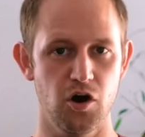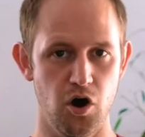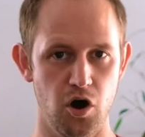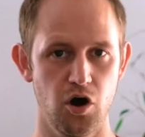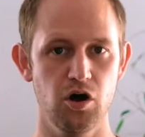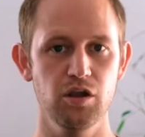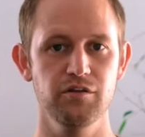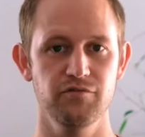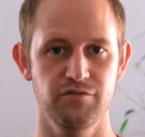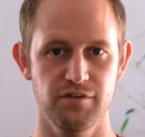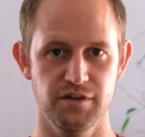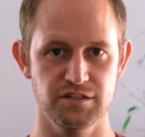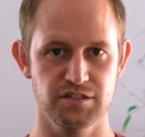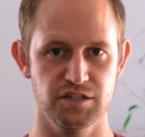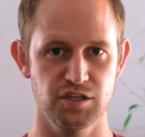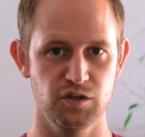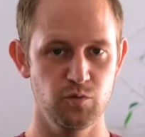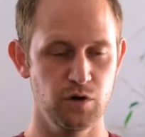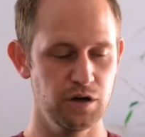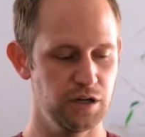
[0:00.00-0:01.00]
all of this,
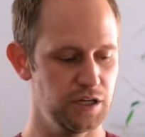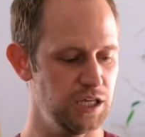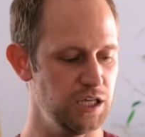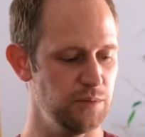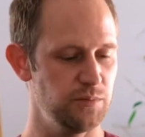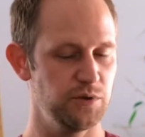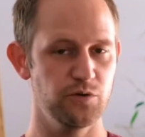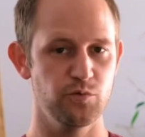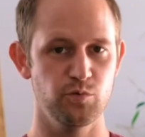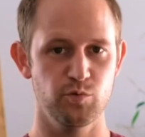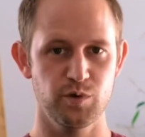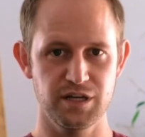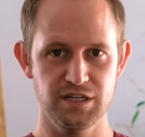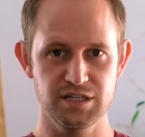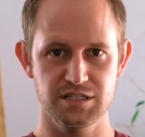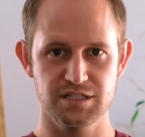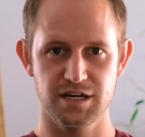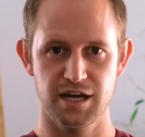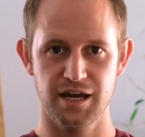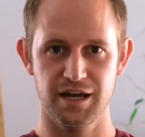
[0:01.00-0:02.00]
you want to keep your wrist